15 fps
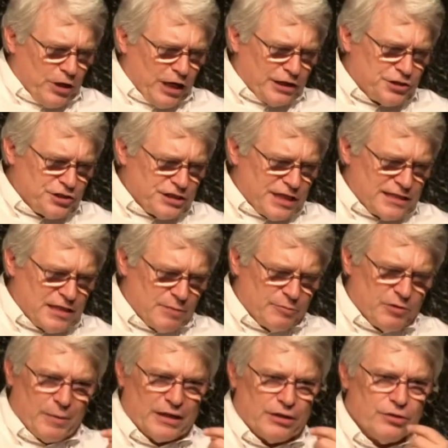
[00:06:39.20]
point I should say
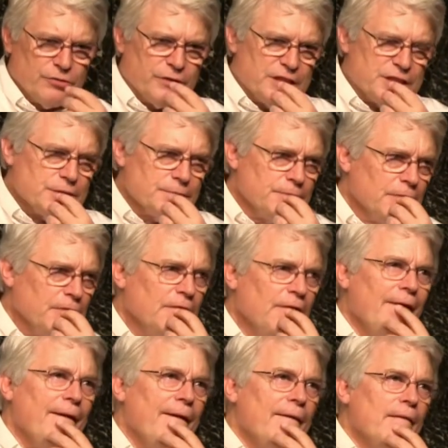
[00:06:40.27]
something about GUIs.
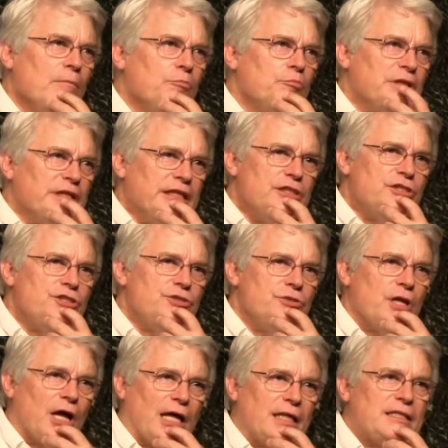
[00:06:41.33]
Please
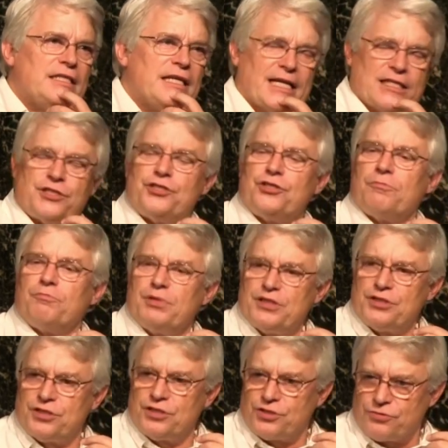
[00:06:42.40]
do not test your
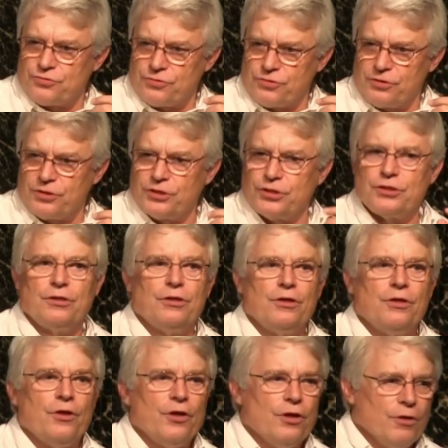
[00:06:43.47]
business rules
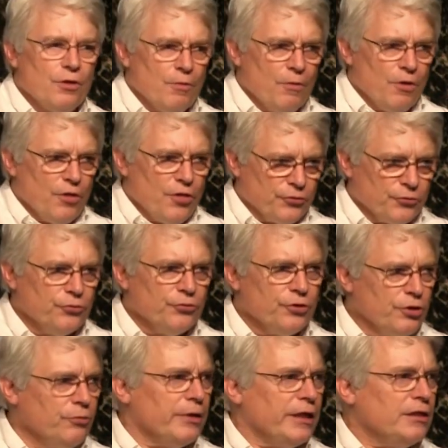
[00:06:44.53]
through
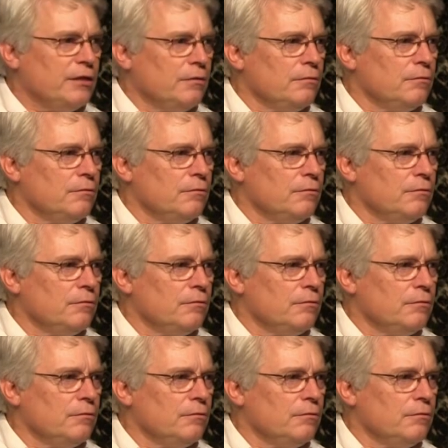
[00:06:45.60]
the GUI.